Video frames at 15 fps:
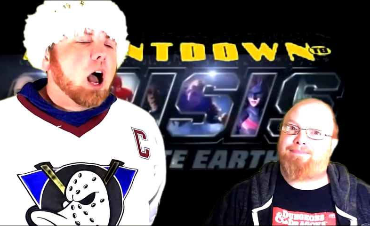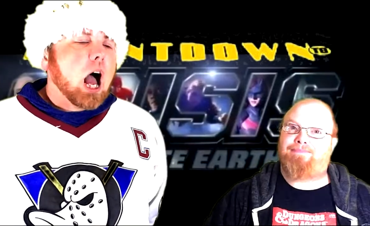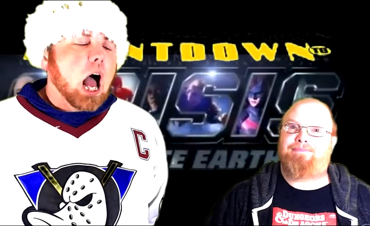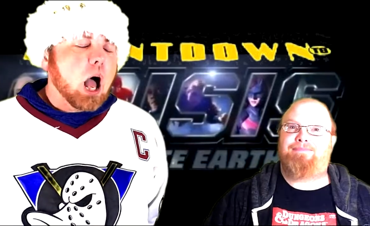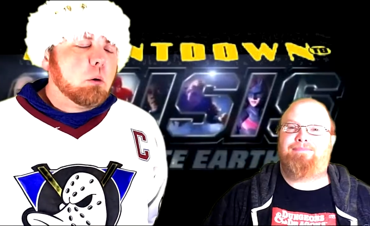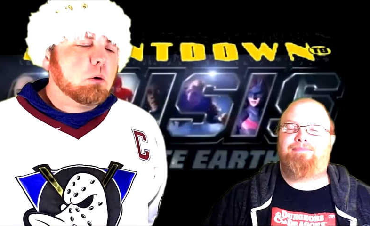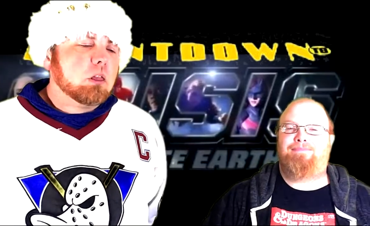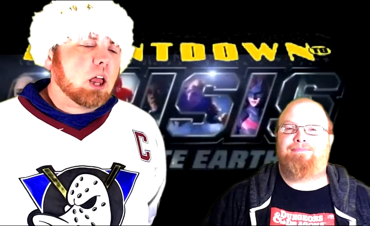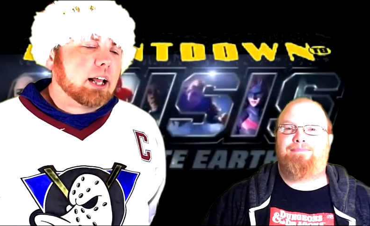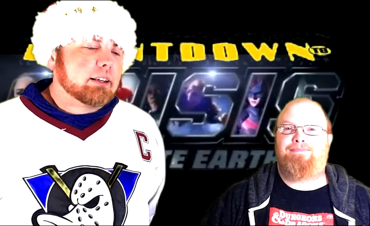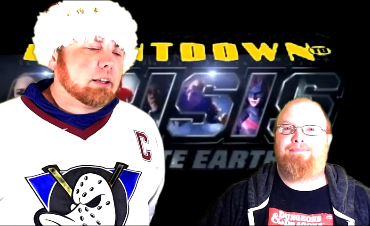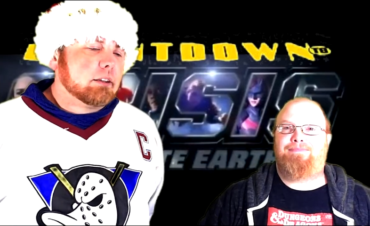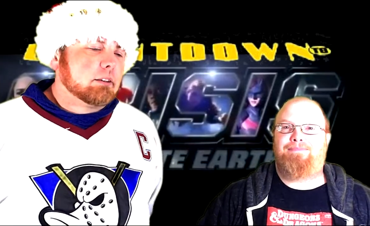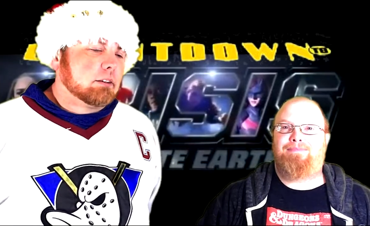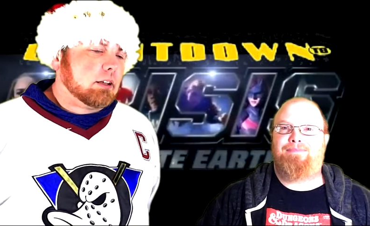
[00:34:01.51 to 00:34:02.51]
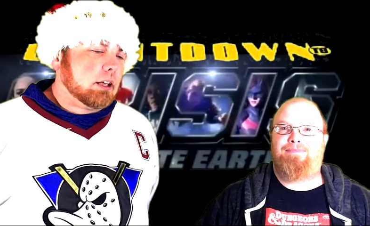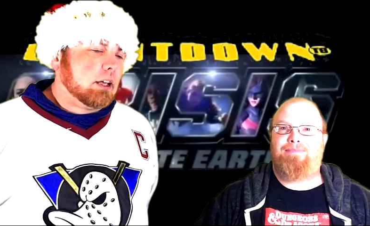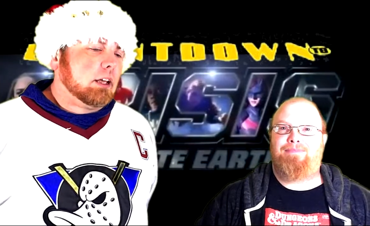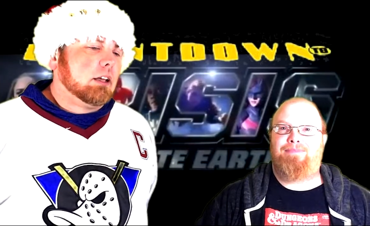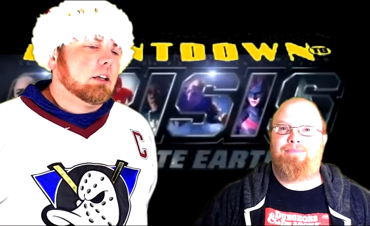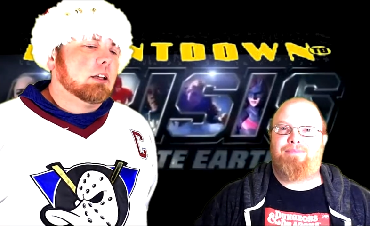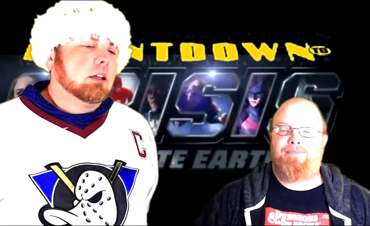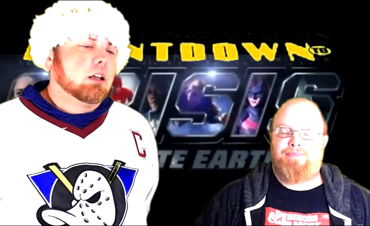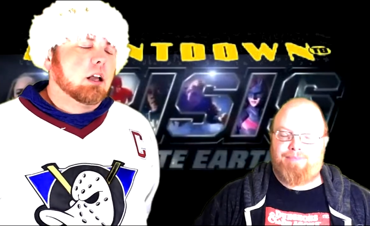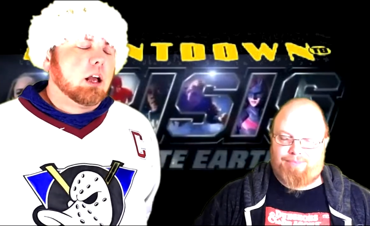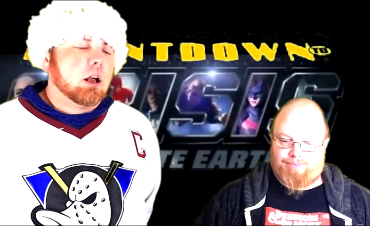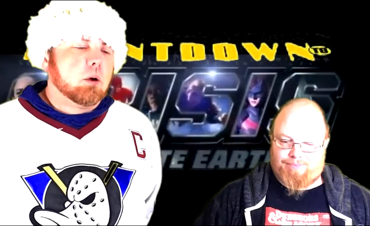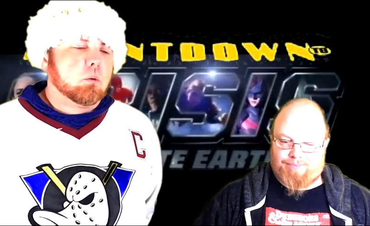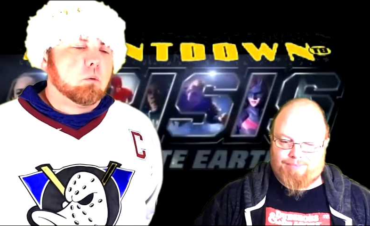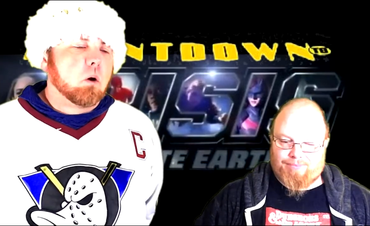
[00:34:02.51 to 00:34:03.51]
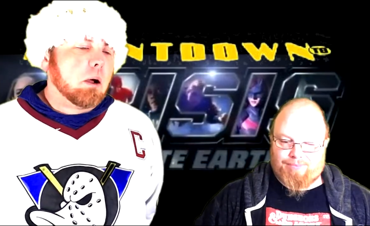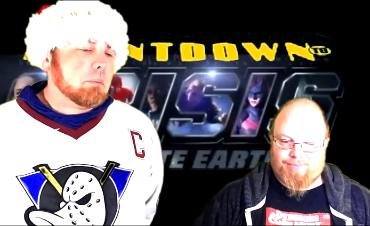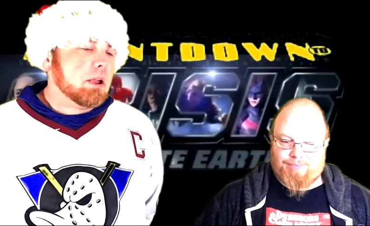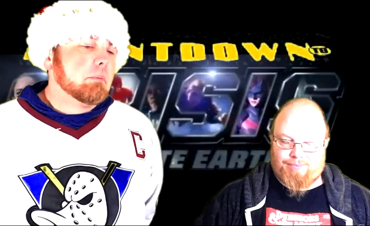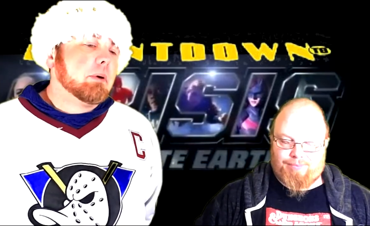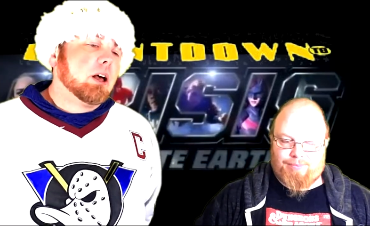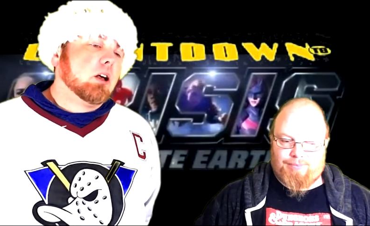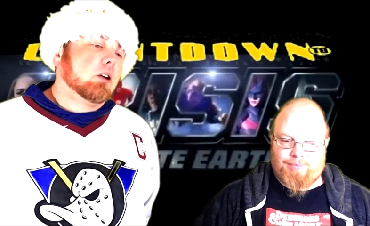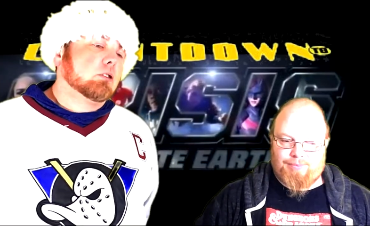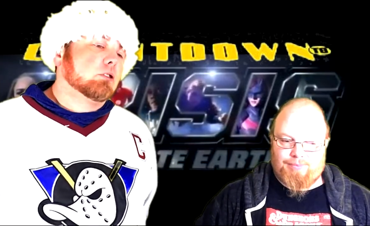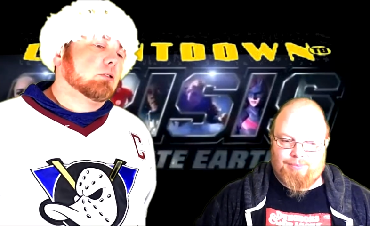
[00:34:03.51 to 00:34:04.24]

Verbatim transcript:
Speaker 1: I would like to see Robbie Amell's